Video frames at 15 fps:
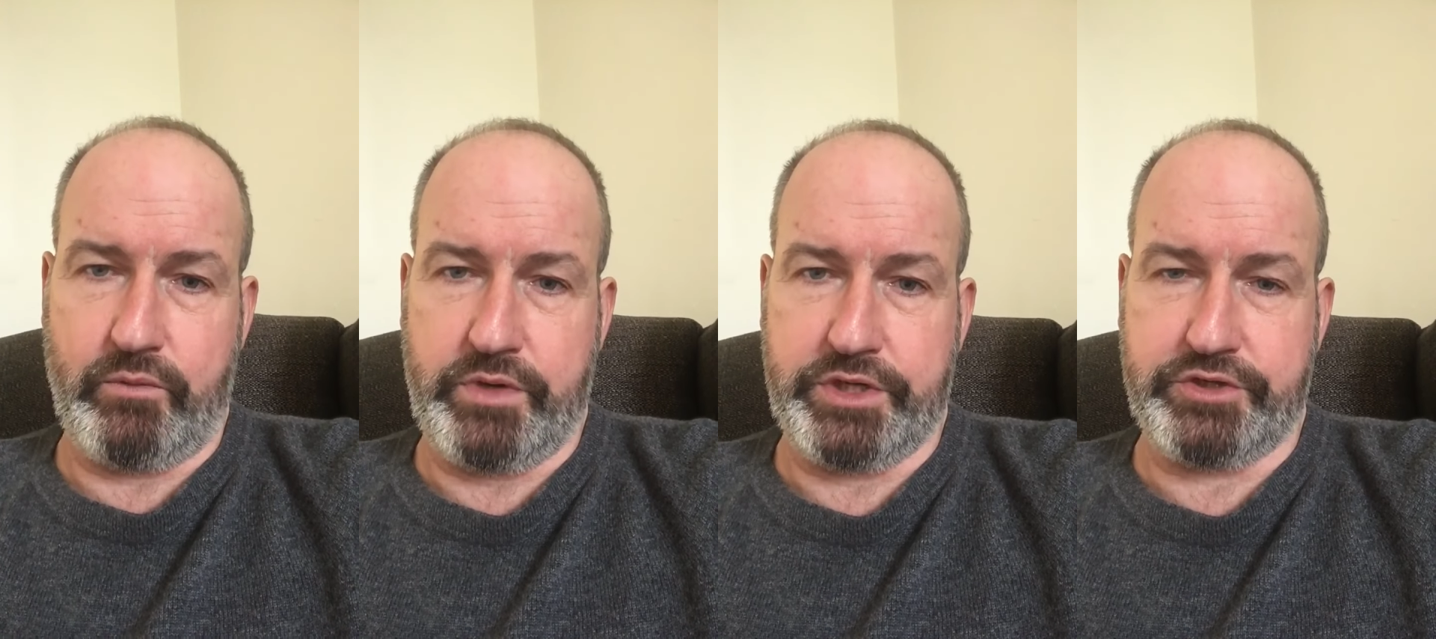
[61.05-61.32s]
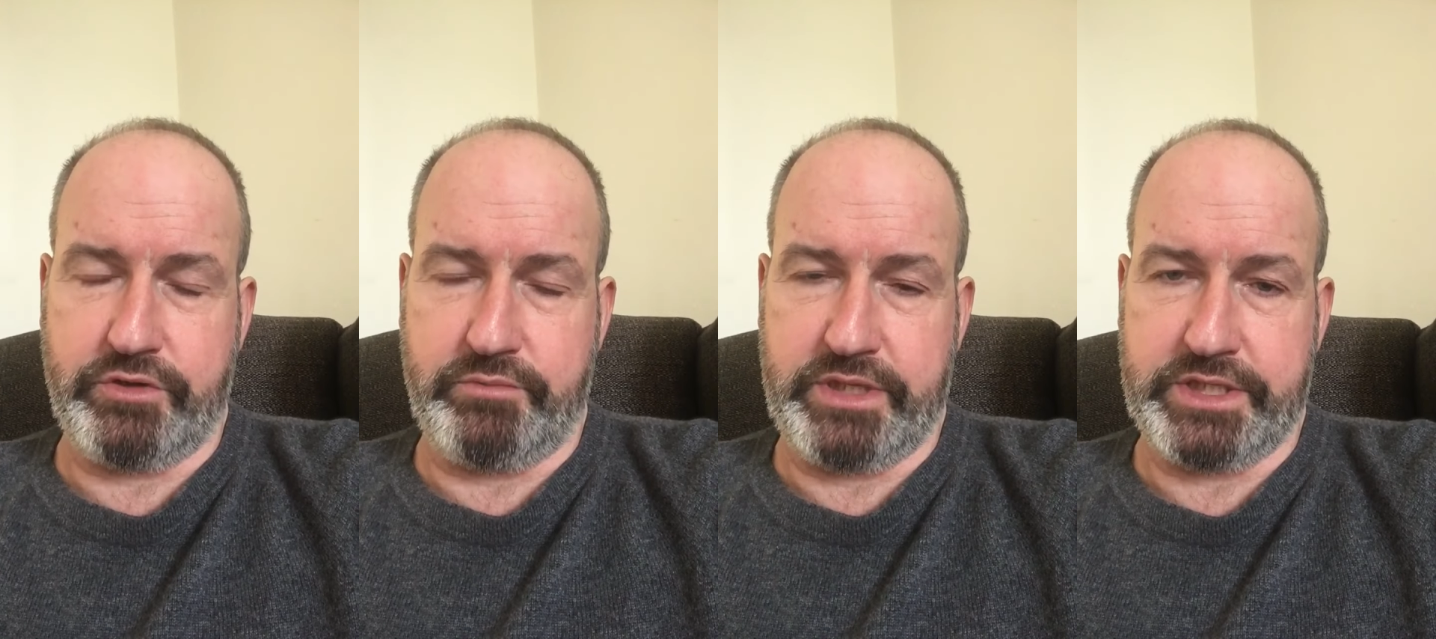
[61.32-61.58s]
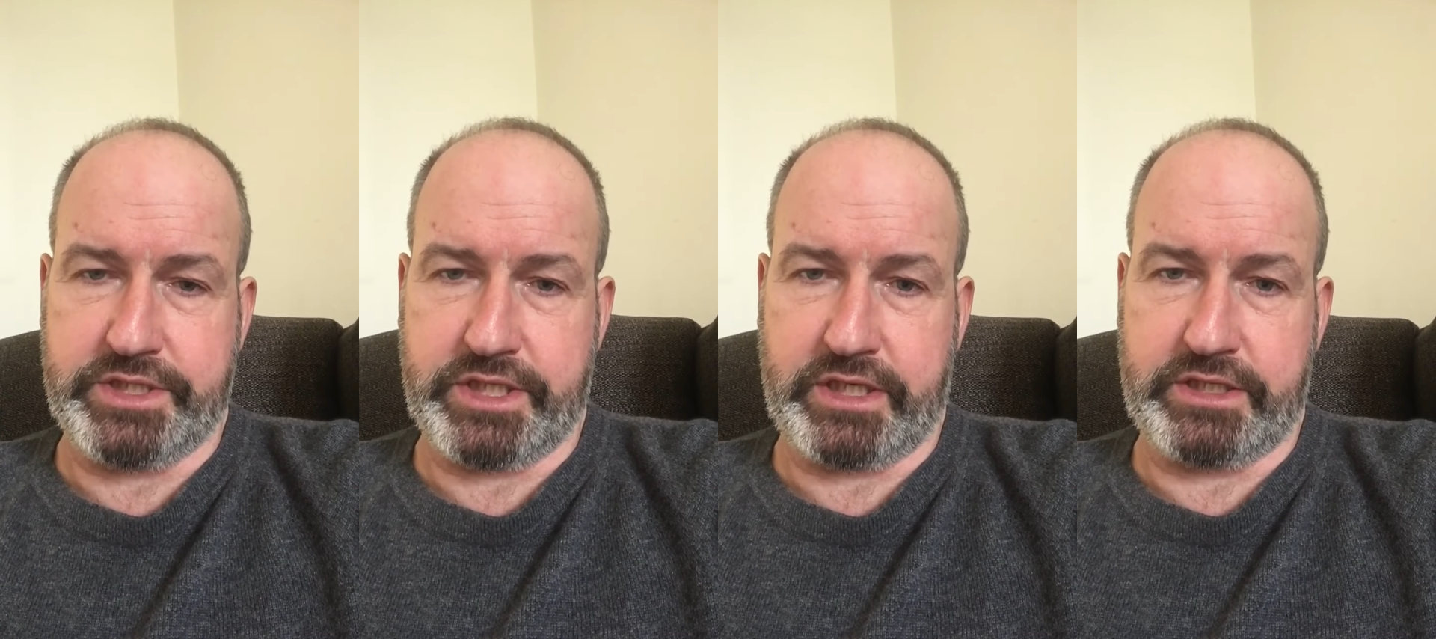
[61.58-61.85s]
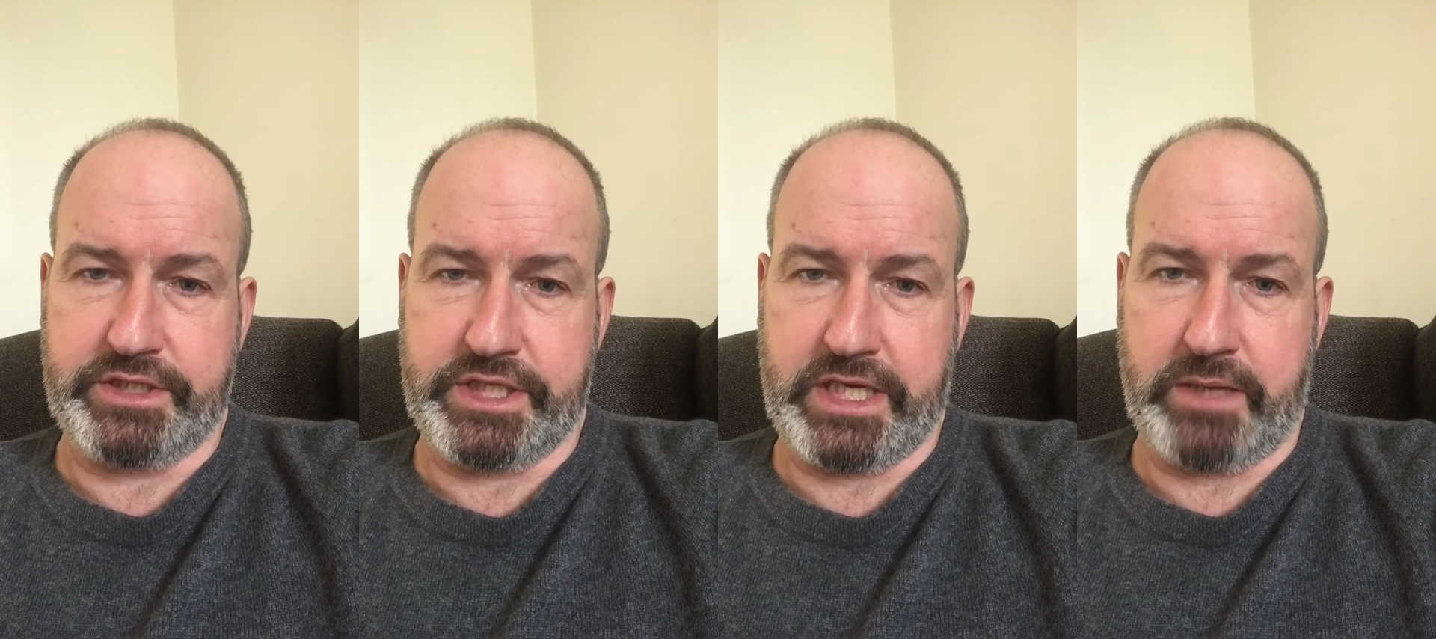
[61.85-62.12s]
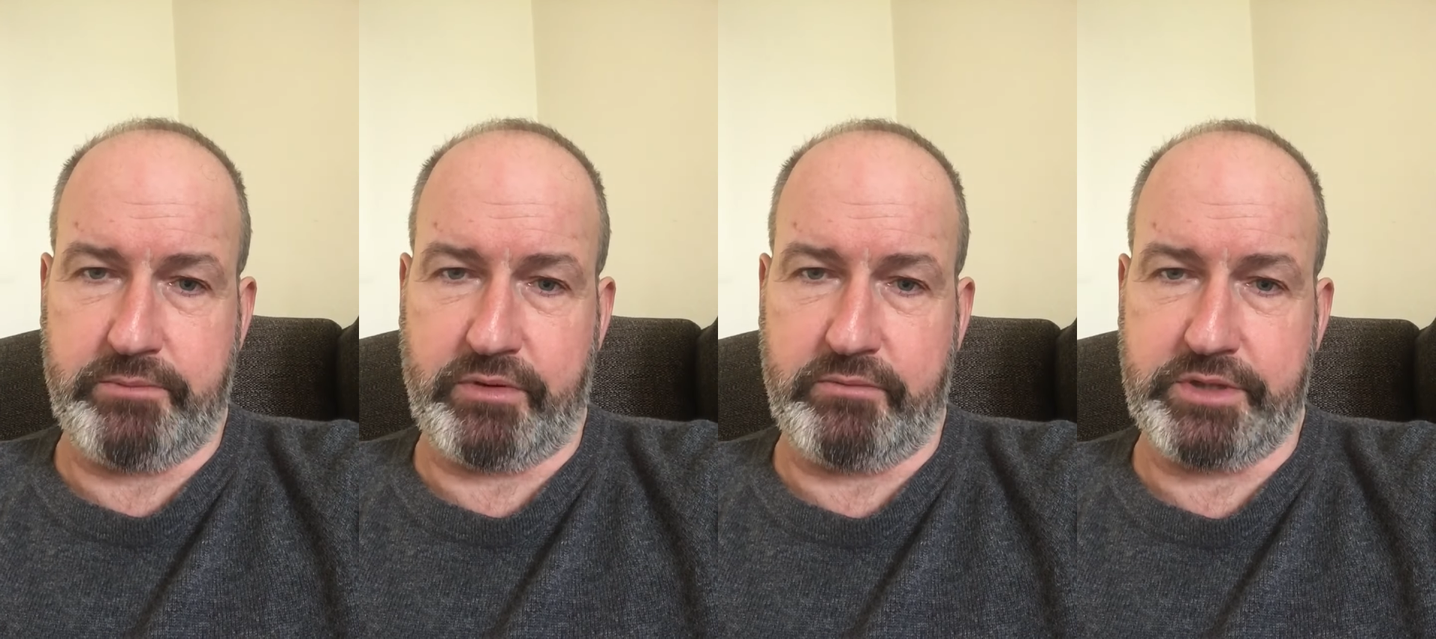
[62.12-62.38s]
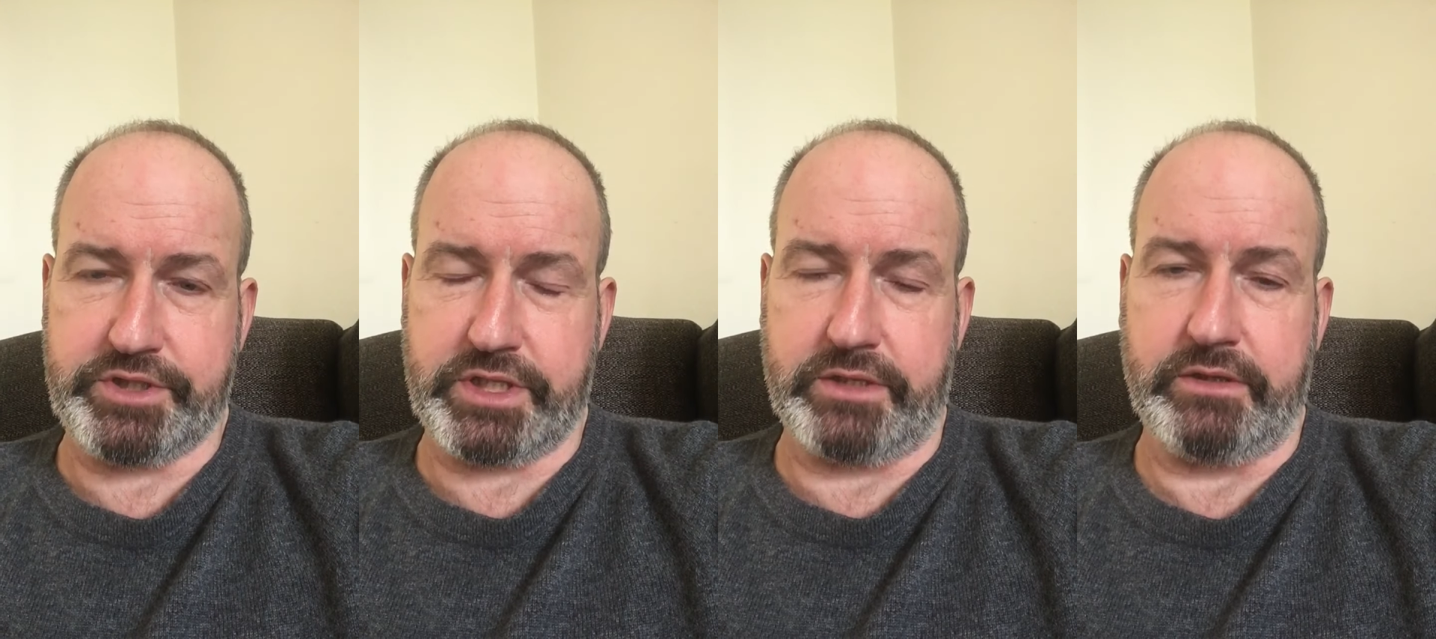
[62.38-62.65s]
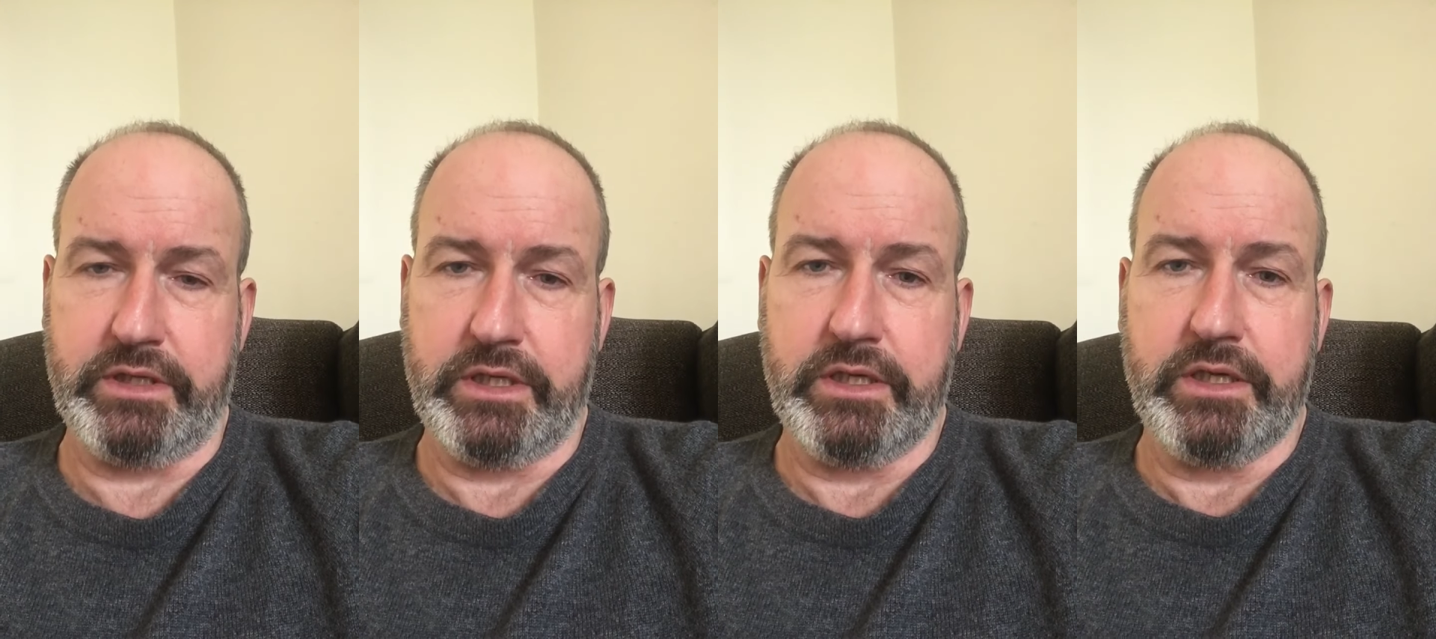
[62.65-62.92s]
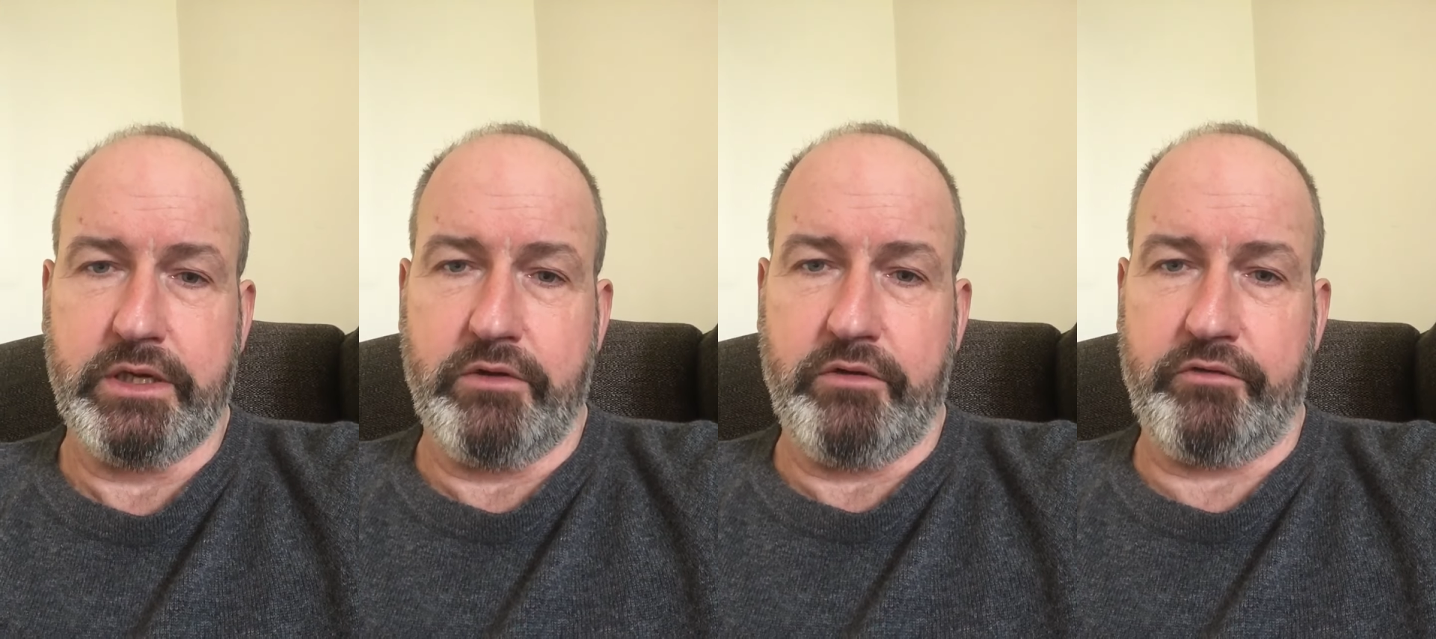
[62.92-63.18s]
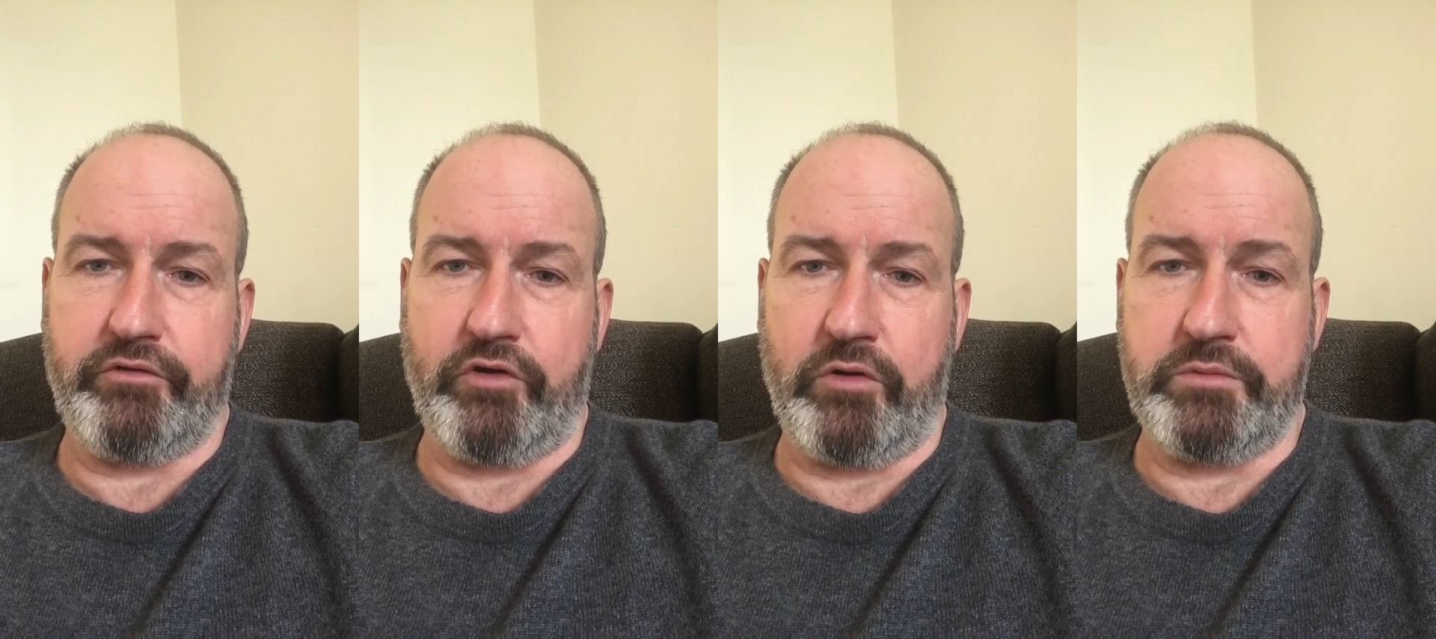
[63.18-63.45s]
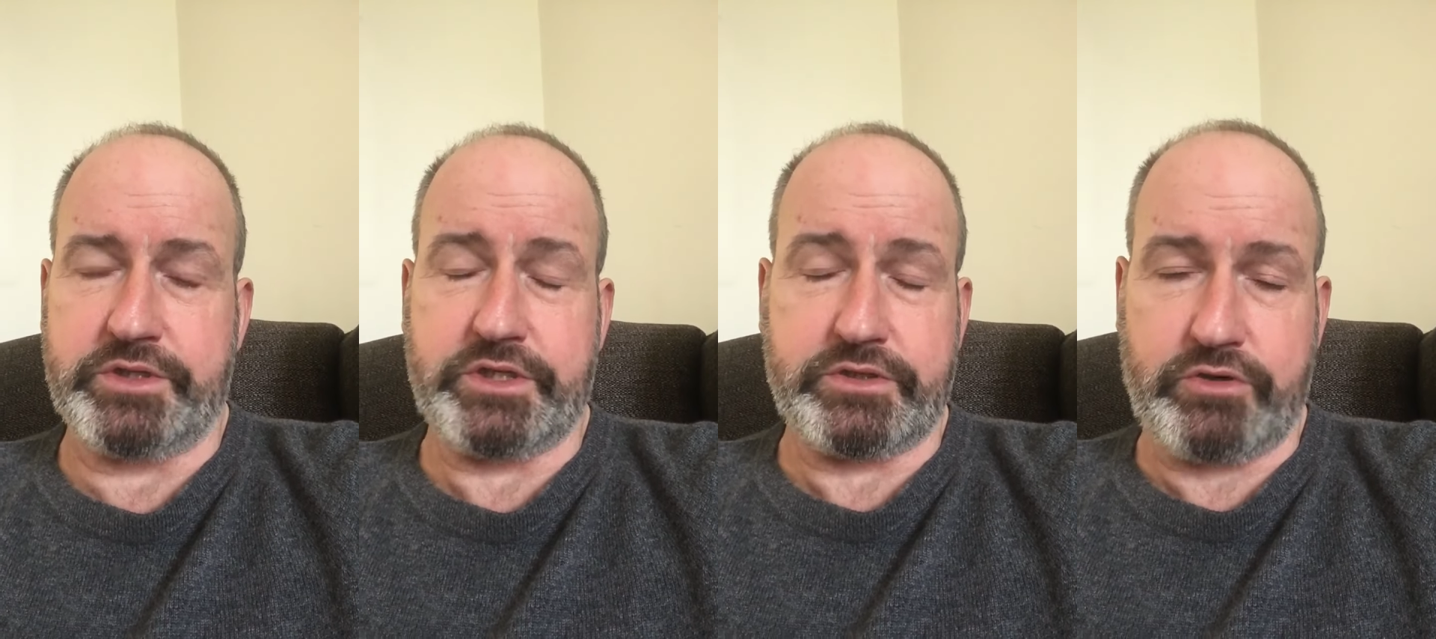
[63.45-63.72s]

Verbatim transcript: we should be seeking permission from as the